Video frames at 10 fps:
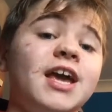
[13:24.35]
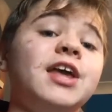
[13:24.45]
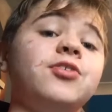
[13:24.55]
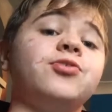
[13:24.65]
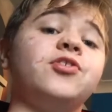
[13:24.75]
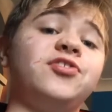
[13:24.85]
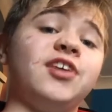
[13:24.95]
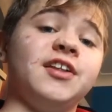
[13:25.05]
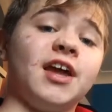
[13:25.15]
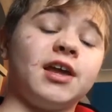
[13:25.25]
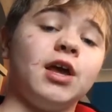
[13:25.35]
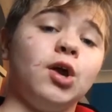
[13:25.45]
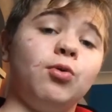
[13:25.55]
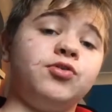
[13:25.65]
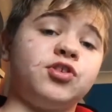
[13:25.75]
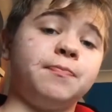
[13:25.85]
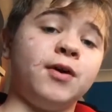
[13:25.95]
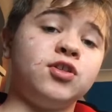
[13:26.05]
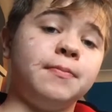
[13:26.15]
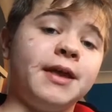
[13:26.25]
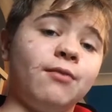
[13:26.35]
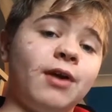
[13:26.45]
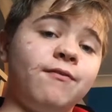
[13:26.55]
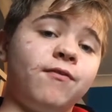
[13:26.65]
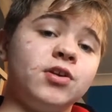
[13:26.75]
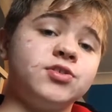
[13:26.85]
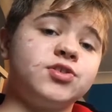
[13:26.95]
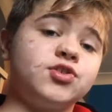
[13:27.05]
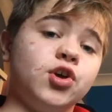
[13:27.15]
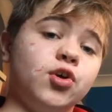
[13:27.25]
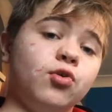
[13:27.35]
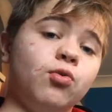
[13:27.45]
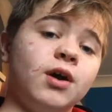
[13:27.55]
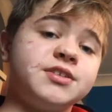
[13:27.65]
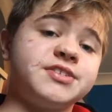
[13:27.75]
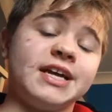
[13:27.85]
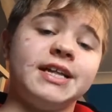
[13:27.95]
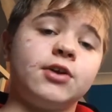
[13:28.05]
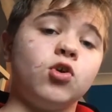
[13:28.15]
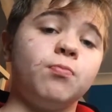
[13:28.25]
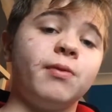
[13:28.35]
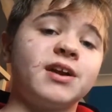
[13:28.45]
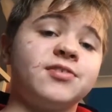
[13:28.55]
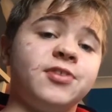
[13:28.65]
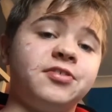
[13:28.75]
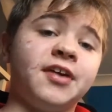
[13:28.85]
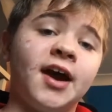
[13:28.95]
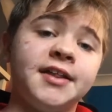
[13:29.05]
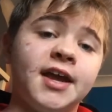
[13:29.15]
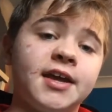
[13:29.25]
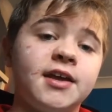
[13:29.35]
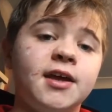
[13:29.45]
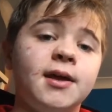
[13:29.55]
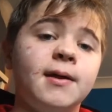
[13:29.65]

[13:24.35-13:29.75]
is The Shining, which is supposed to be a reference to Stanley Kubrick's The Shining.